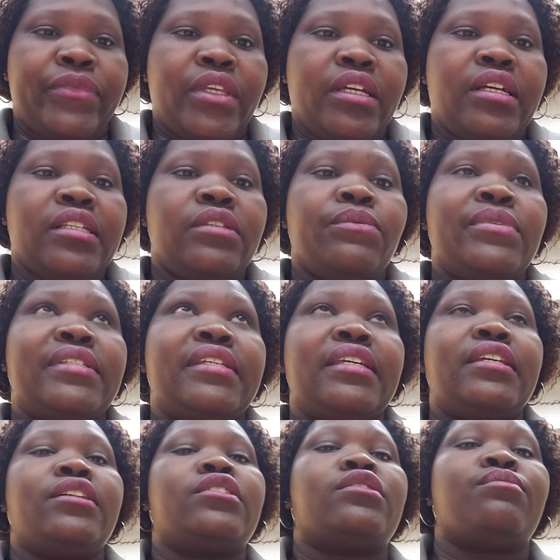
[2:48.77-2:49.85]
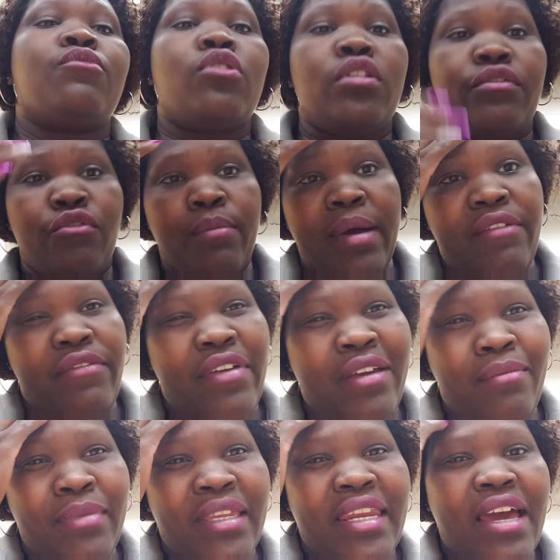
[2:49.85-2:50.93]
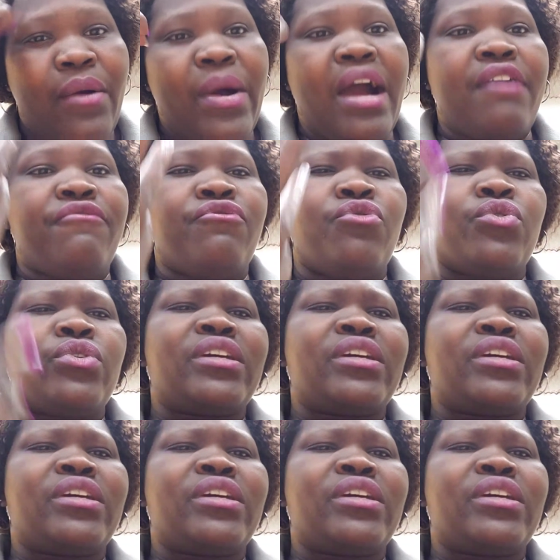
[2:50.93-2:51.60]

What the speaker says: because it was getting smaller for my family. Now I have 4